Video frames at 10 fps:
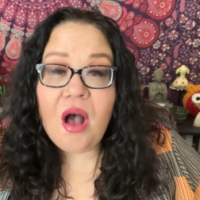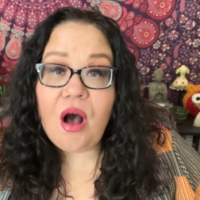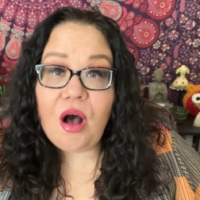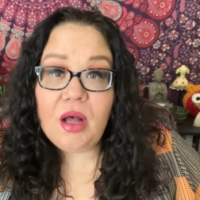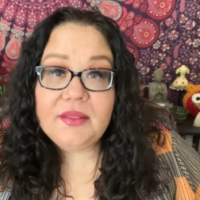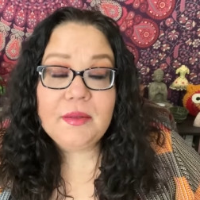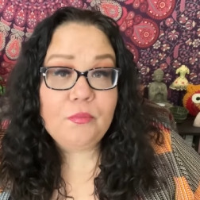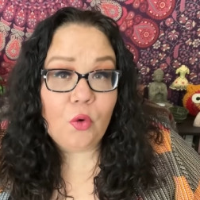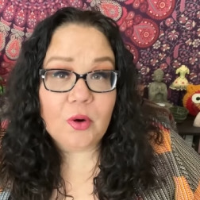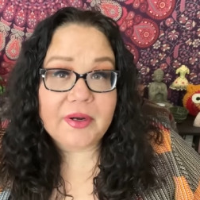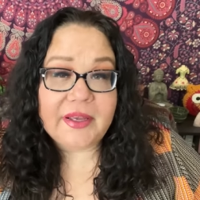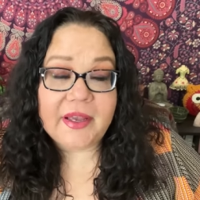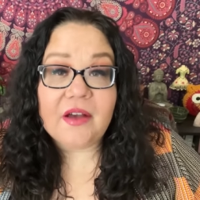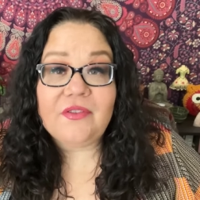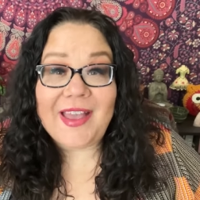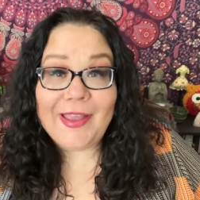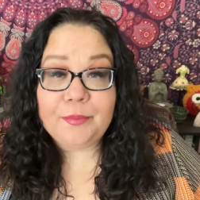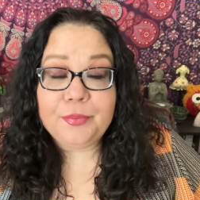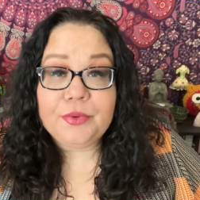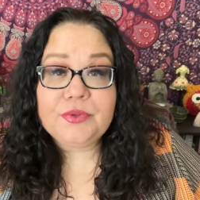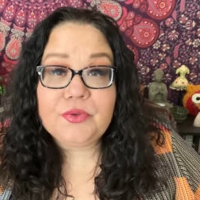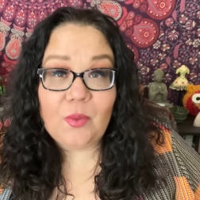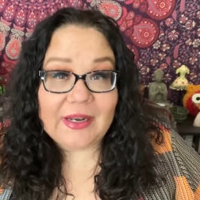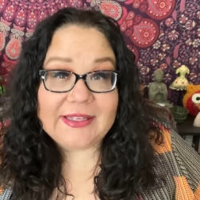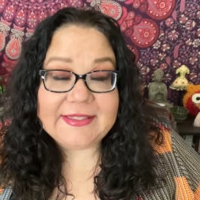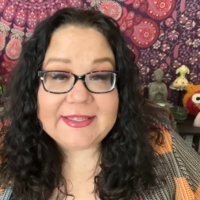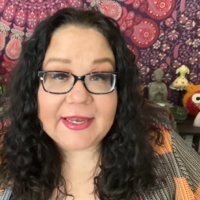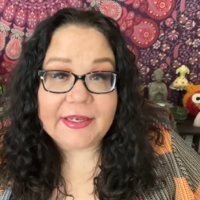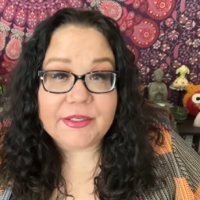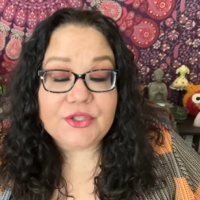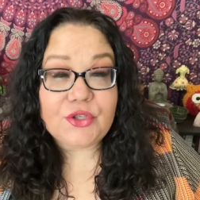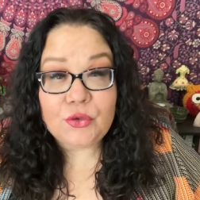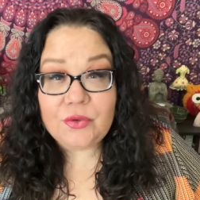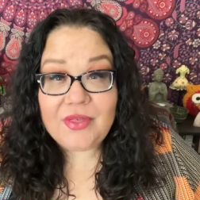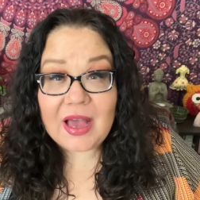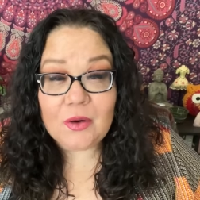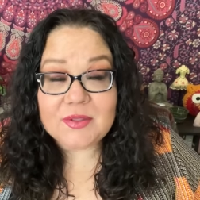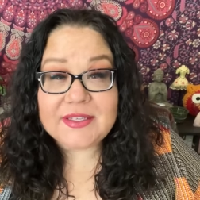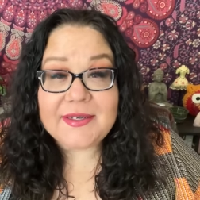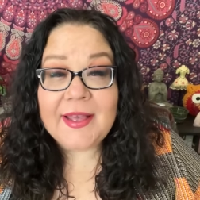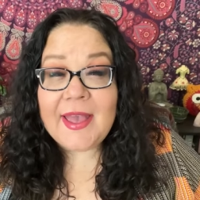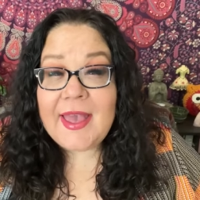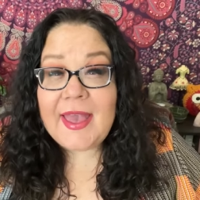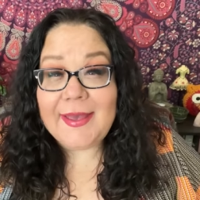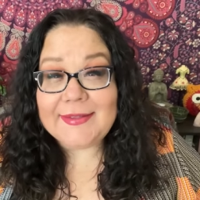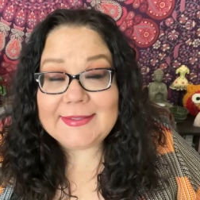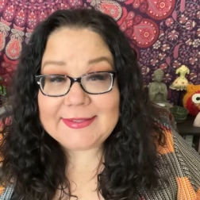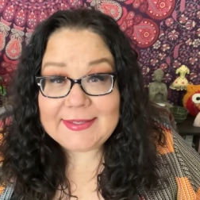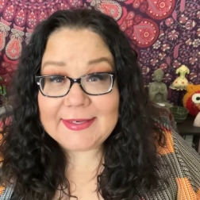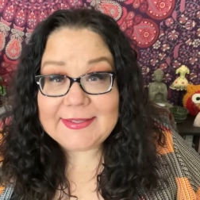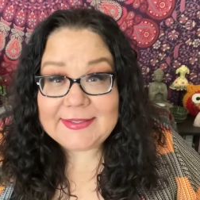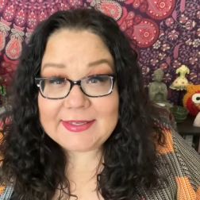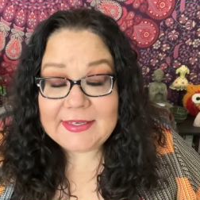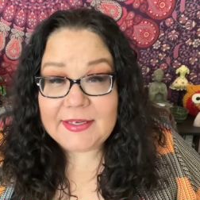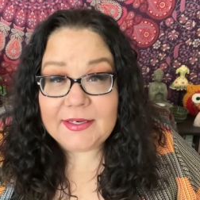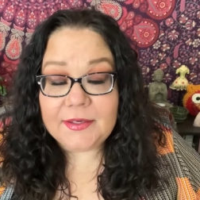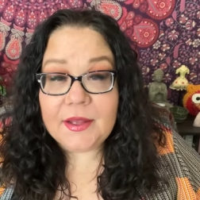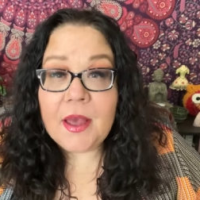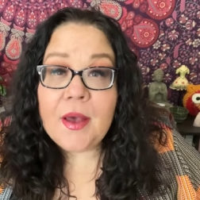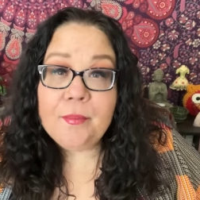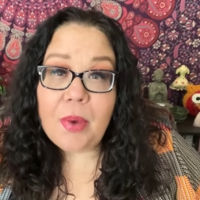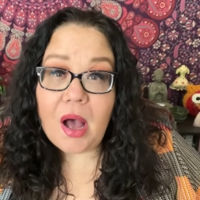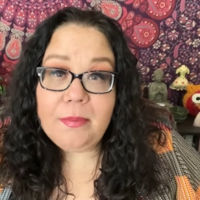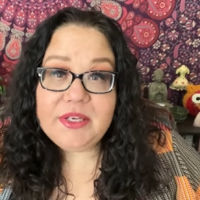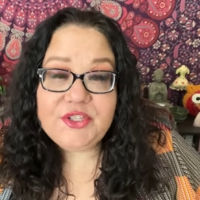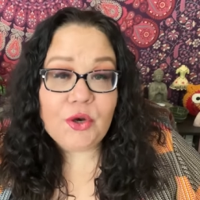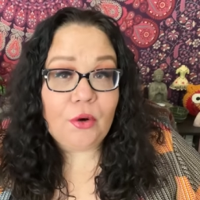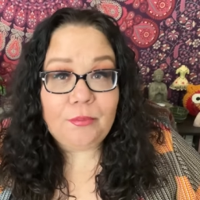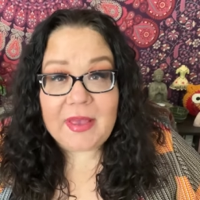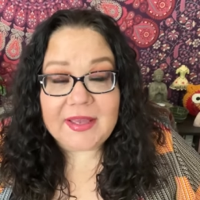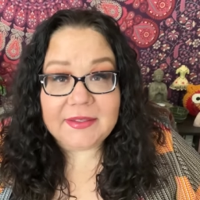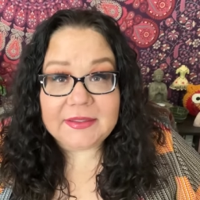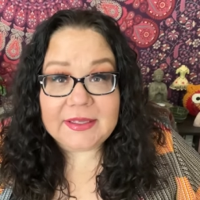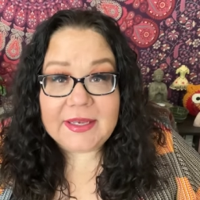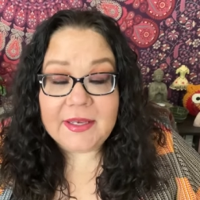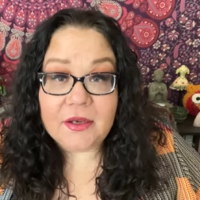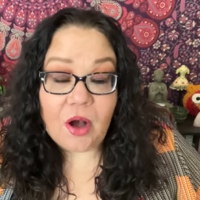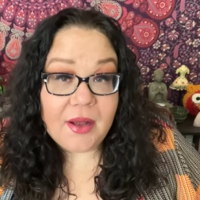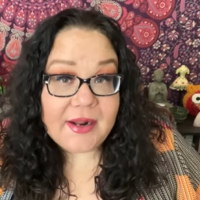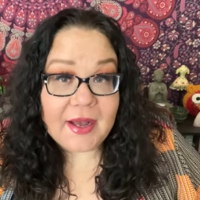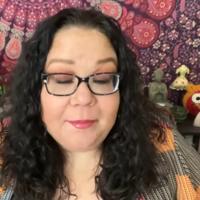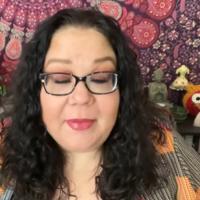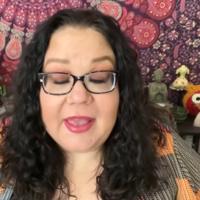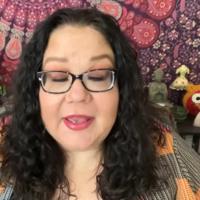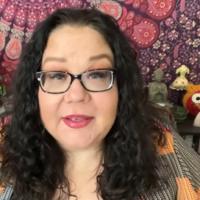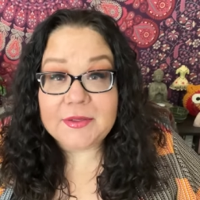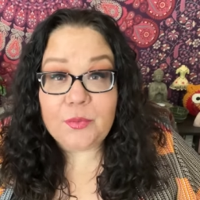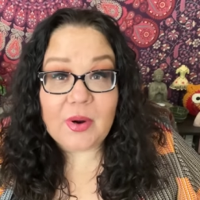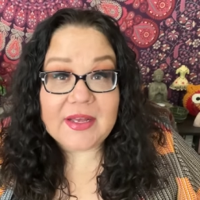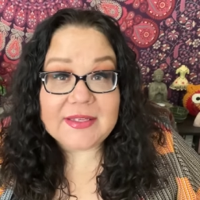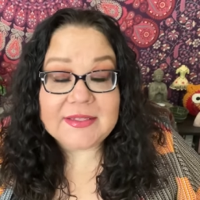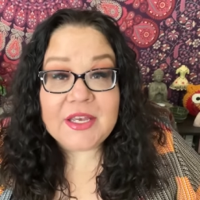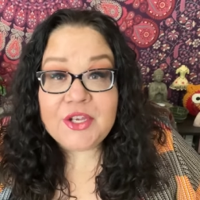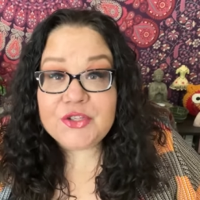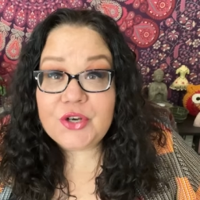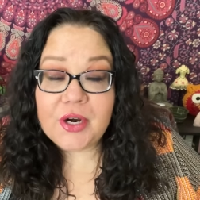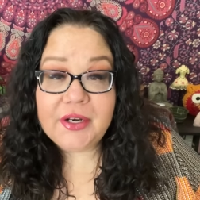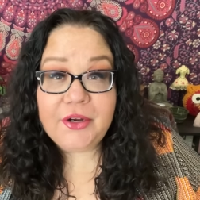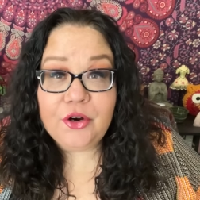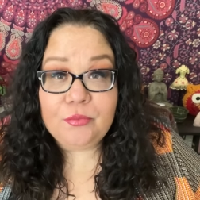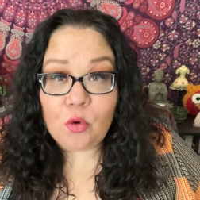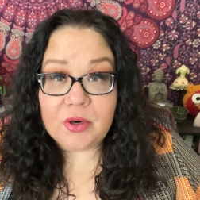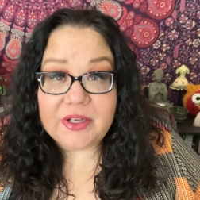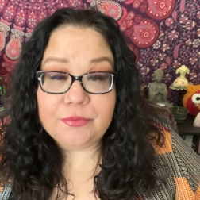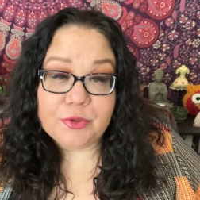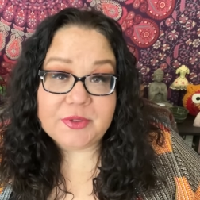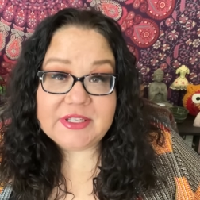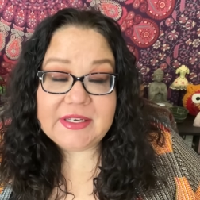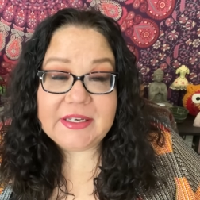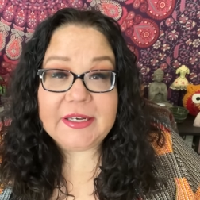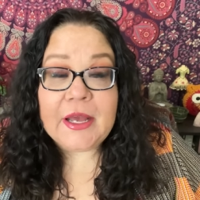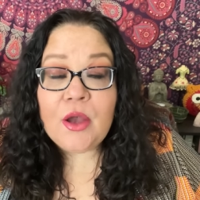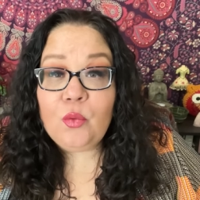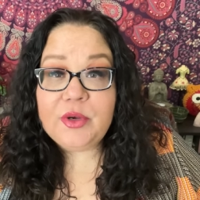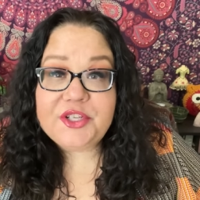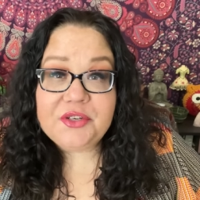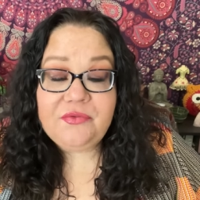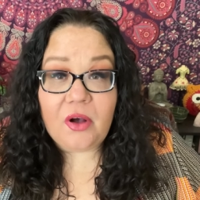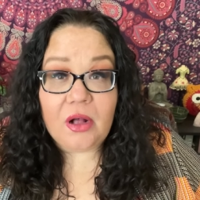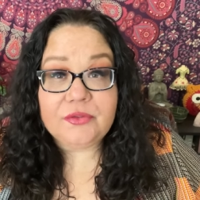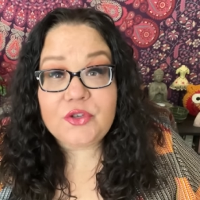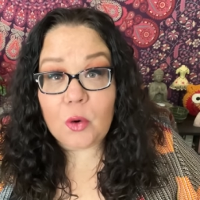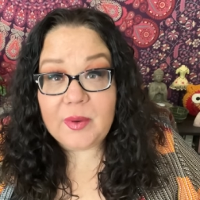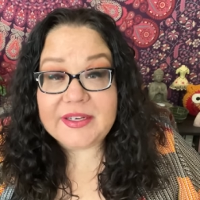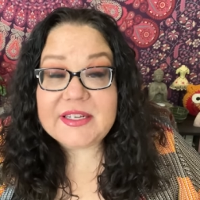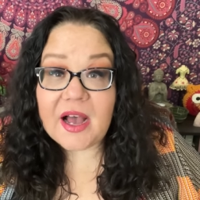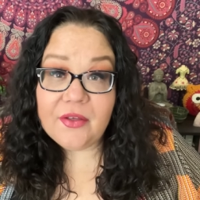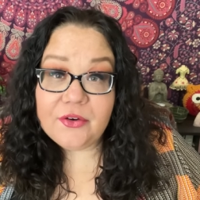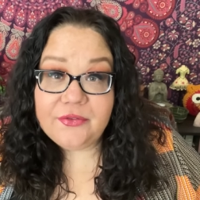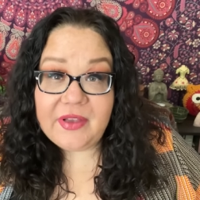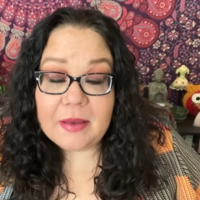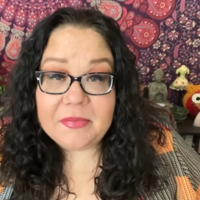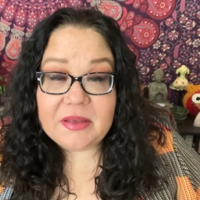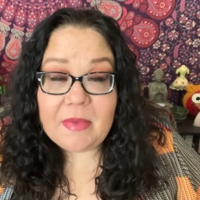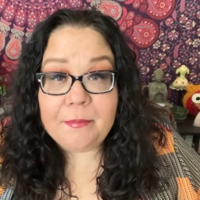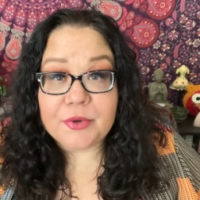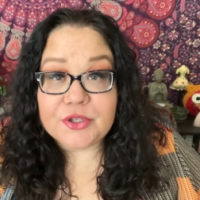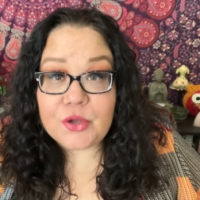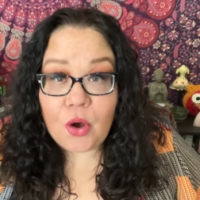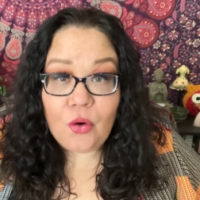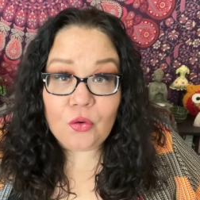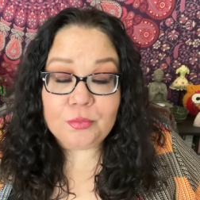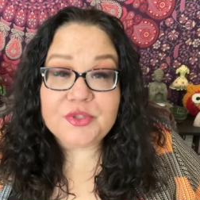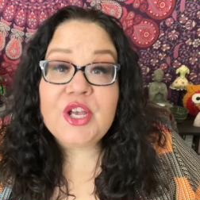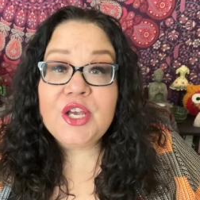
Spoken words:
On the morning of April 22nd, 2016, Bobby Jo Manley got up and was starting her morning routine, which involved going to other family members' homes